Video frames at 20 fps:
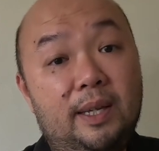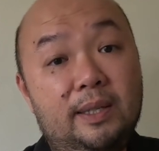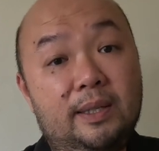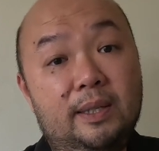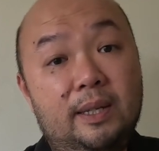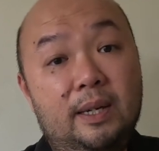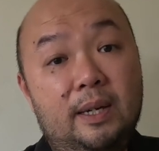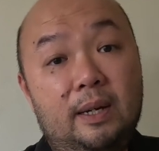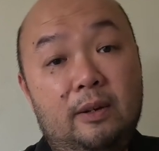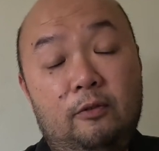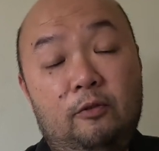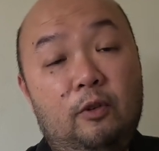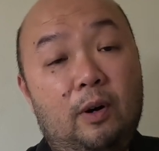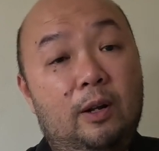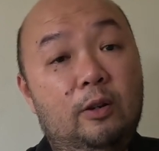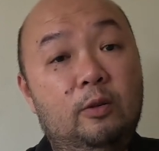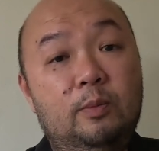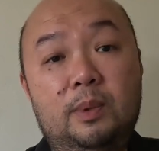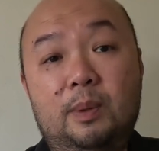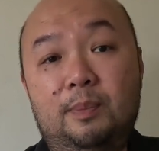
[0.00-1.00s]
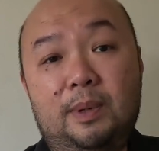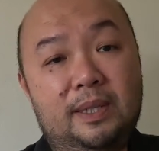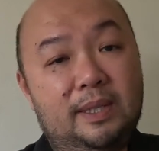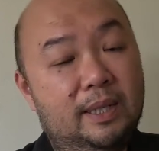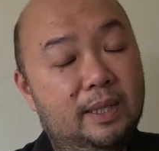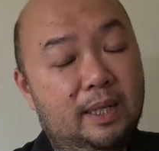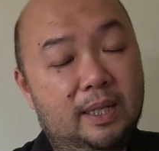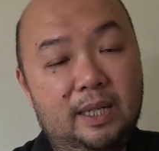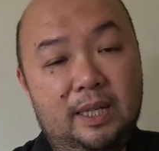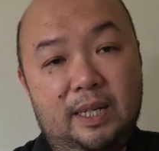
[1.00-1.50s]
gates, full aluminum,
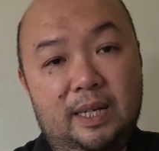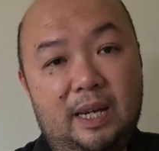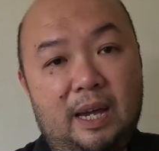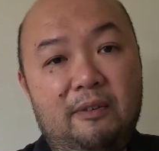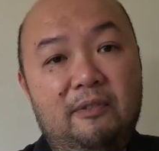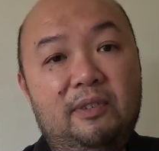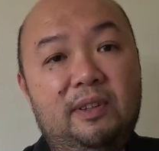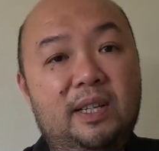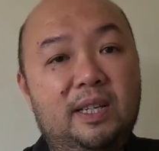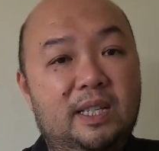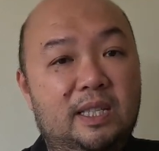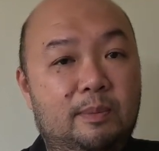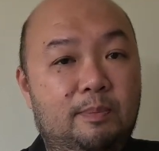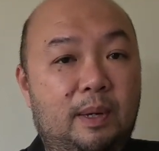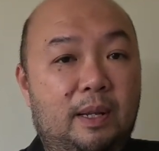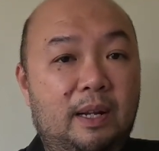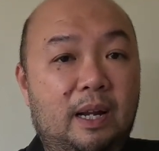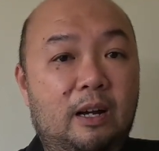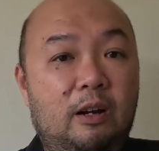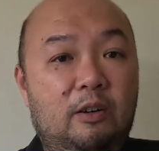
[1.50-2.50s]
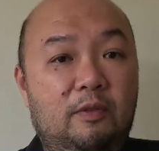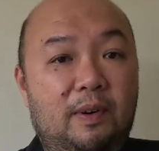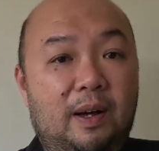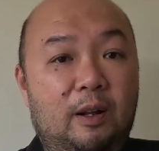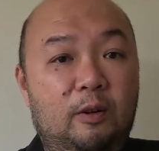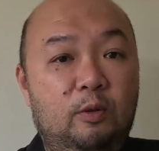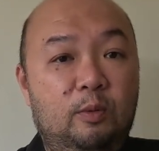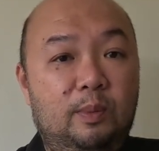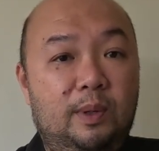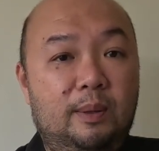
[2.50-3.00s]
basically everything is made out
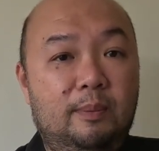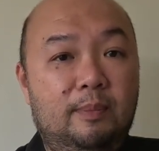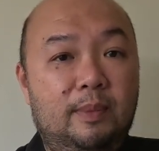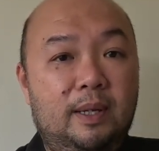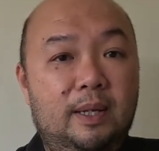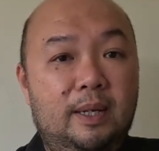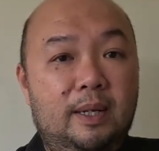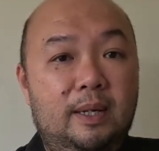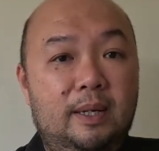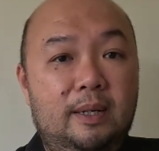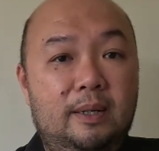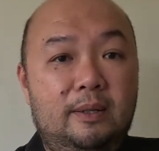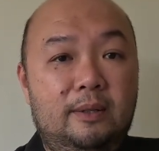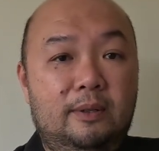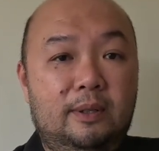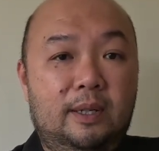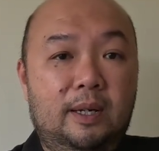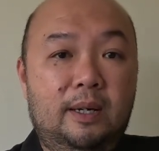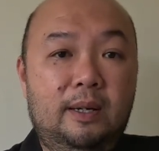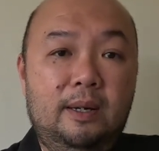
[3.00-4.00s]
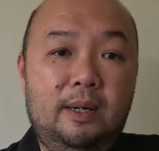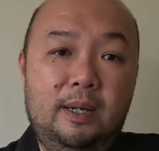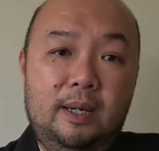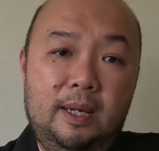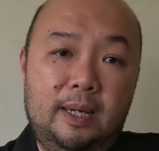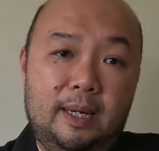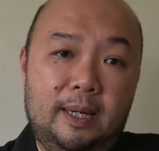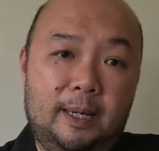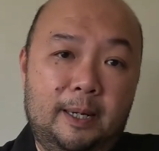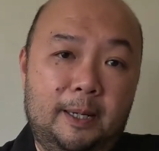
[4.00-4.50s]
of aluminum. Okay,
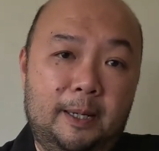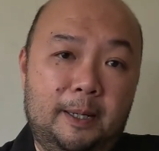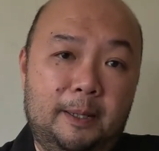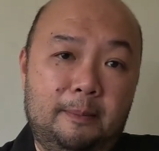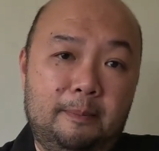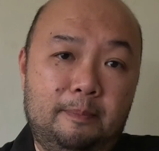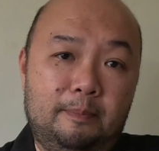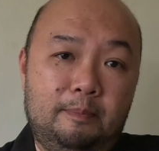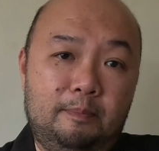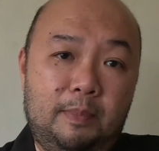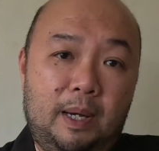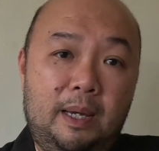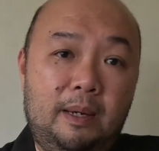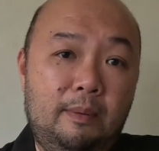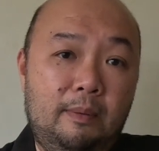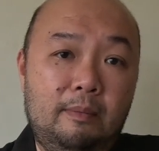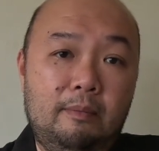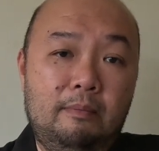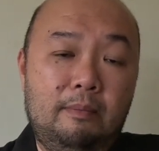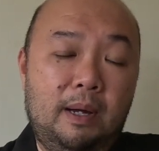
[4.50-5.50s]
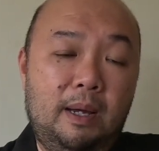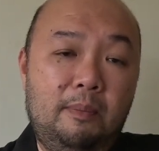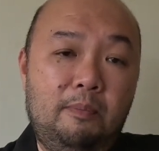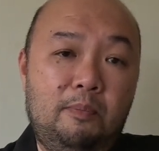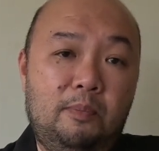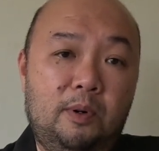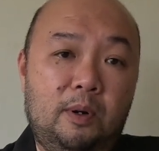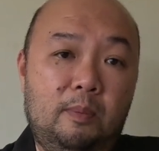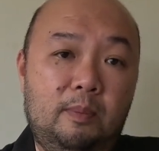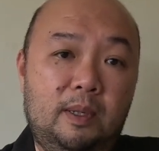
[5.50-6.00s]
my
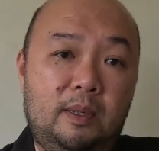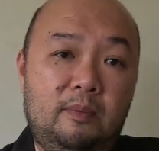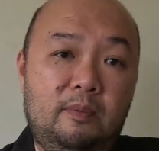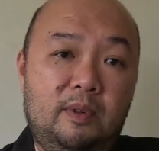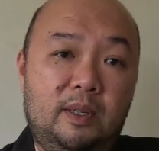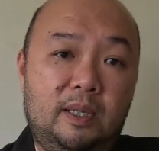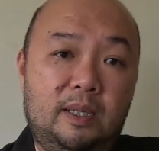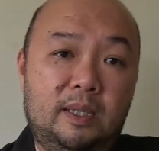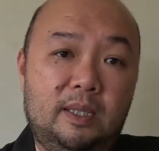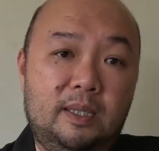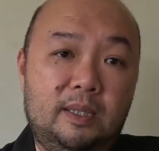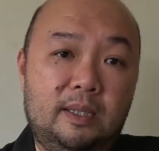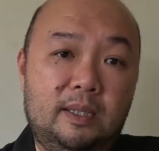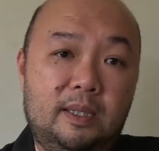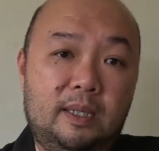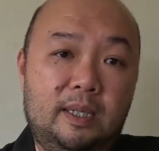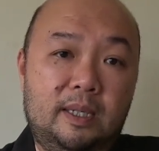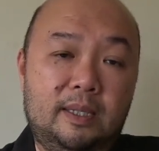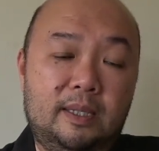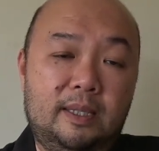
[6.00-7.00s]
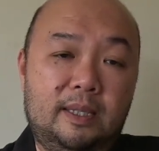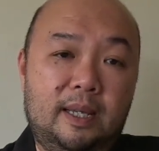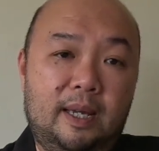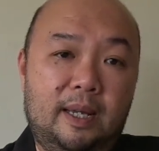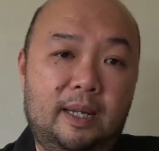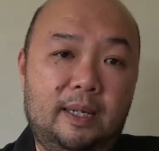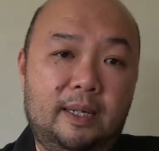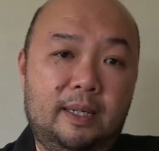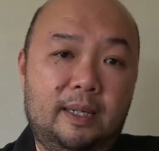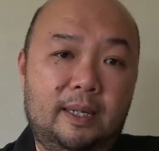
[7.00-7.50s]
problem with this is
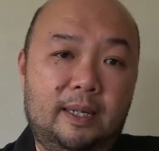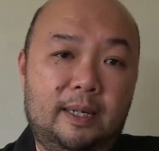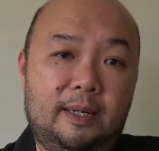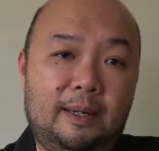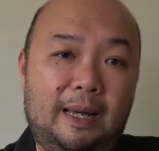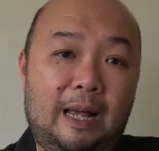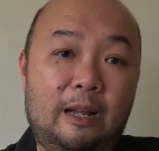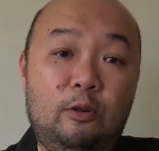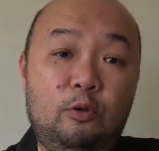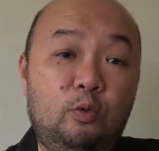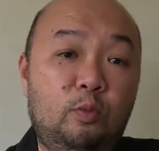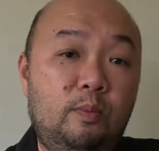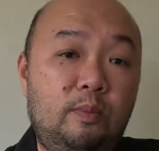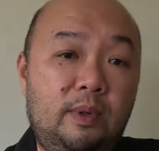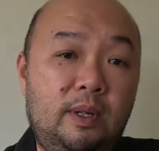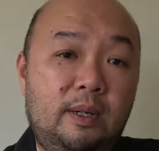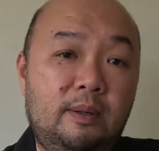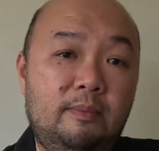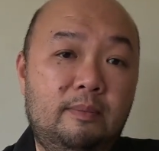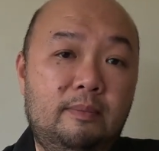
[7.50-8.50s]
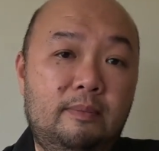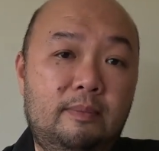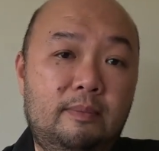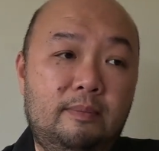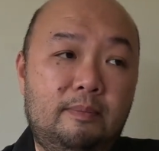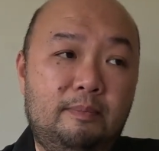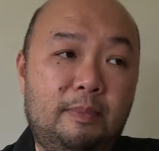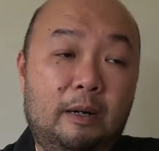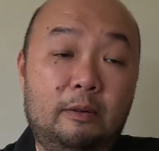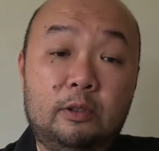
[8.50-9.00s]
that
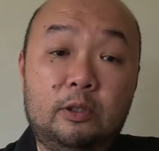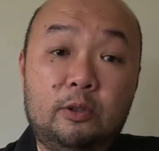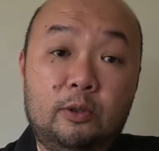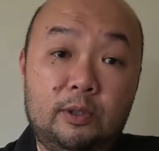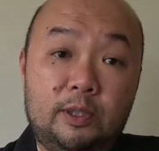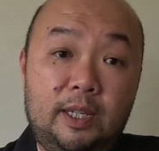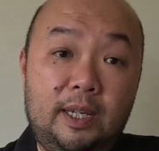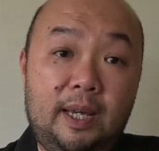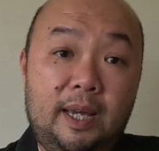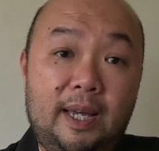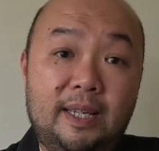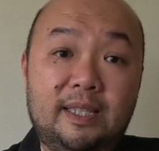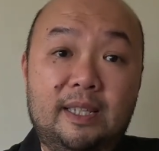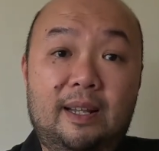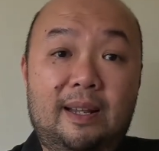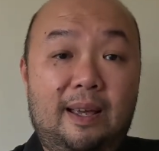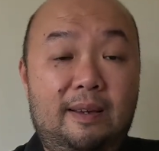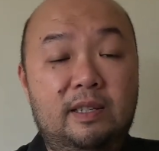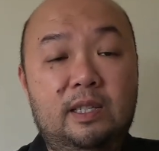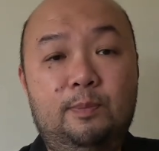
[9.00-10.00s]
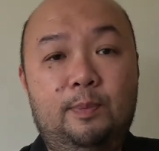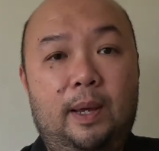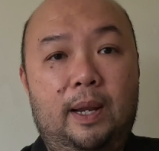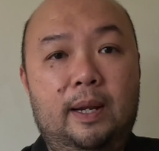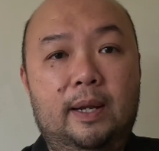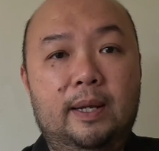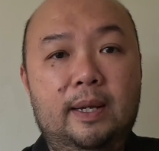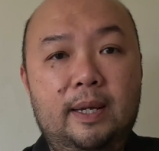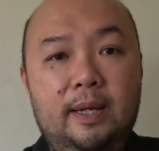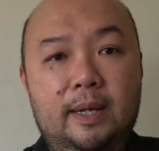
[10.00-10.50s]
aluminum powder coating has a
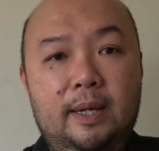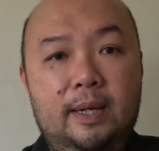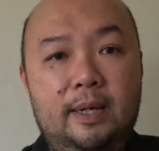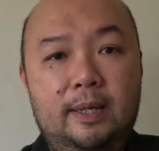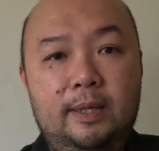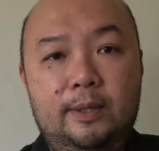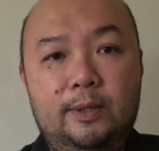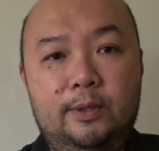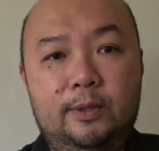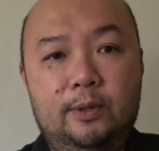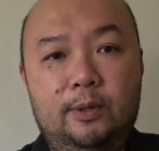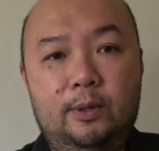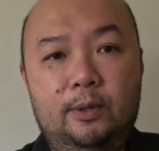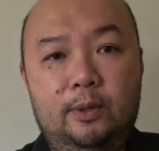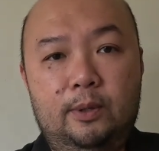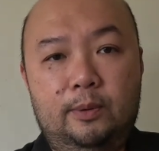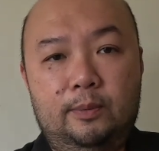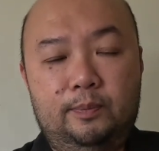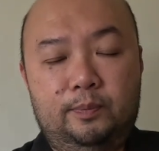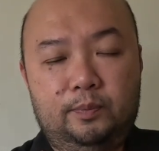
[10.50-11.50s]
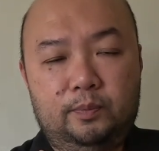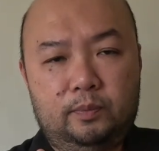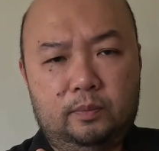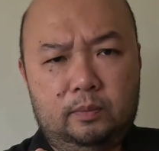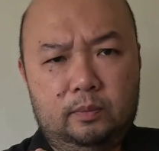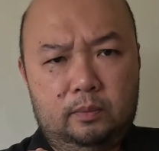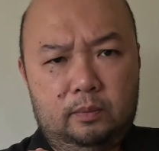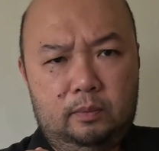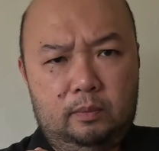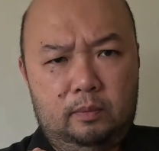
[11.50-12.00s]
lifespan. So
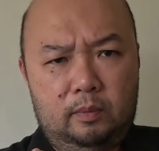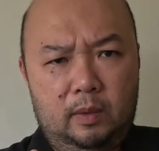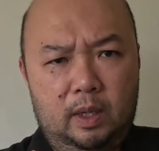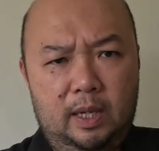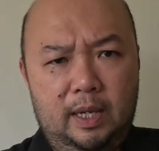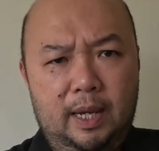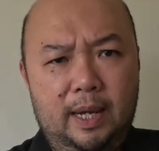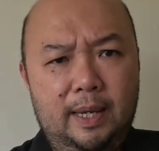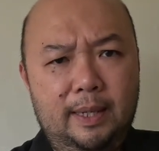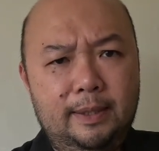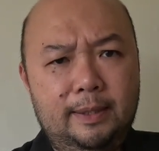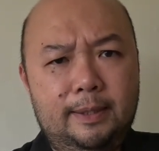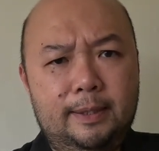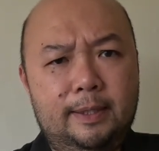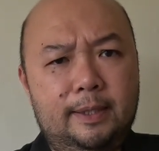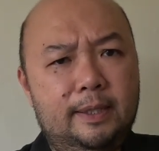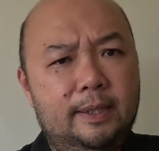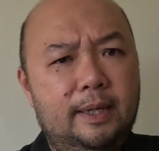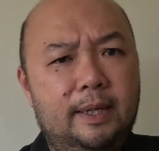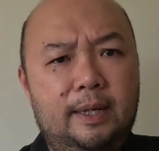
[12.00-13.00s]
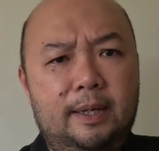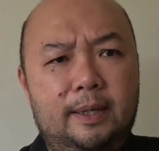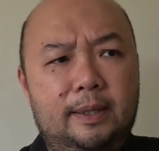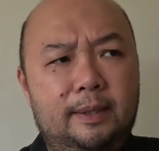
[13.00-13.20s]
it has